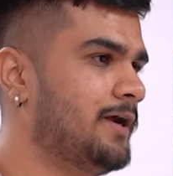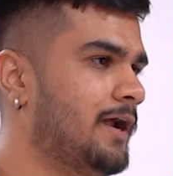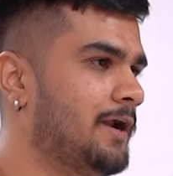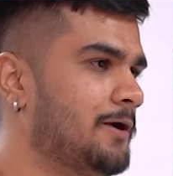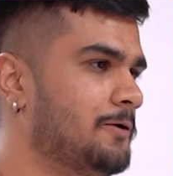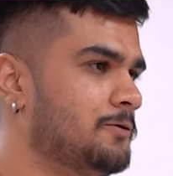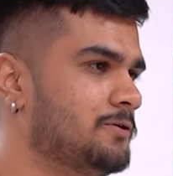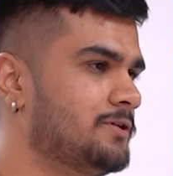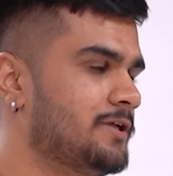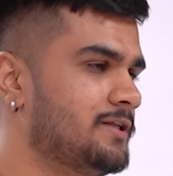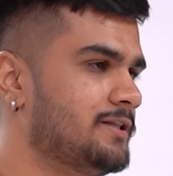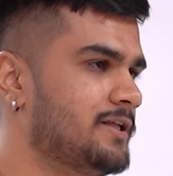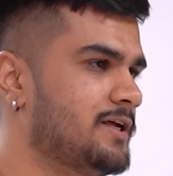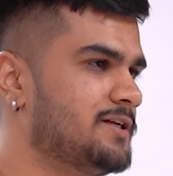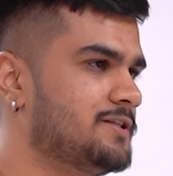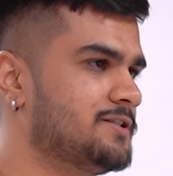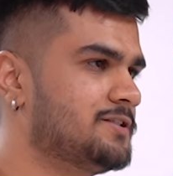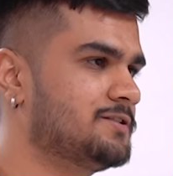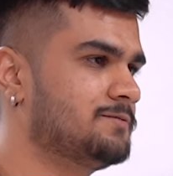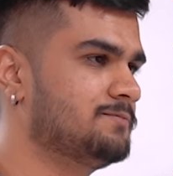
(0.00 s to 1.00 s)
I don't think
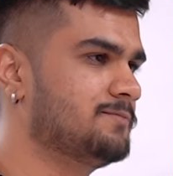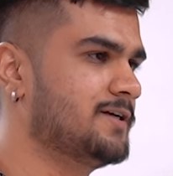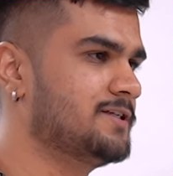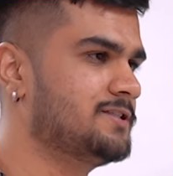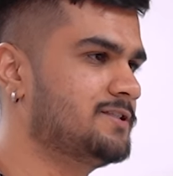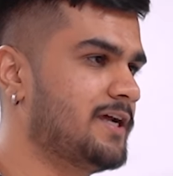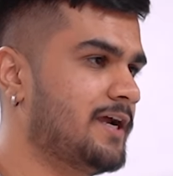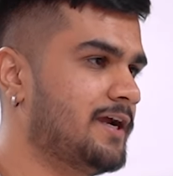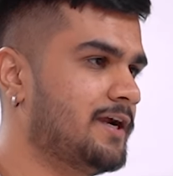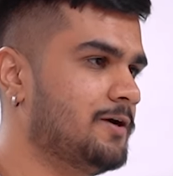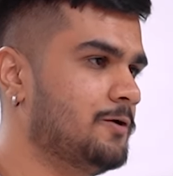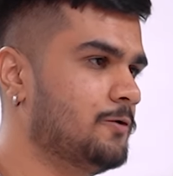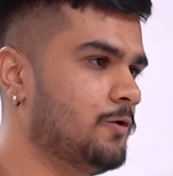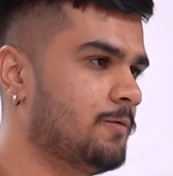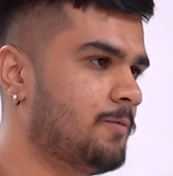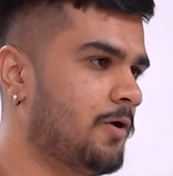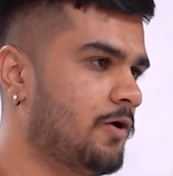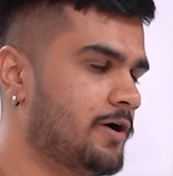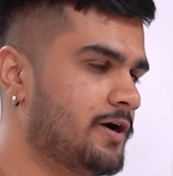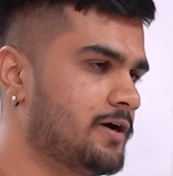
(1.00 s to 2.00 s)
there is much I can
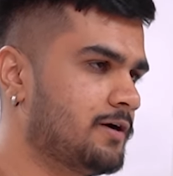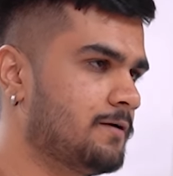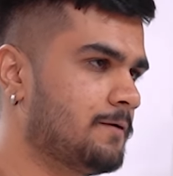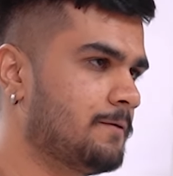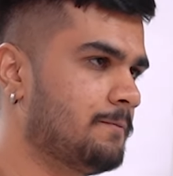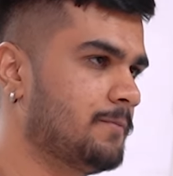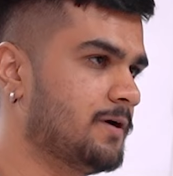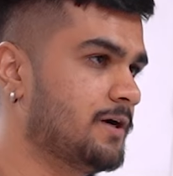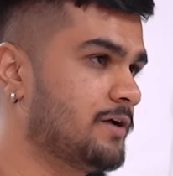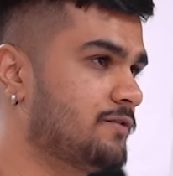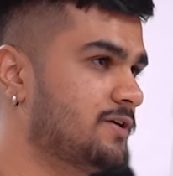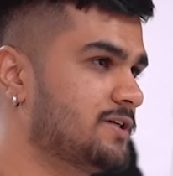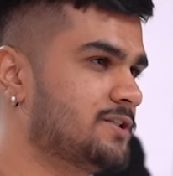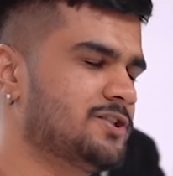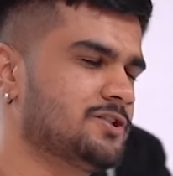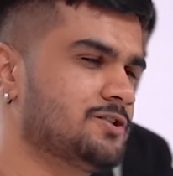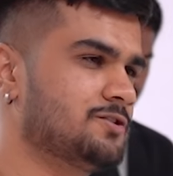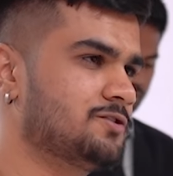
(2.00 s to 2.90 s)
do about it. But if it's a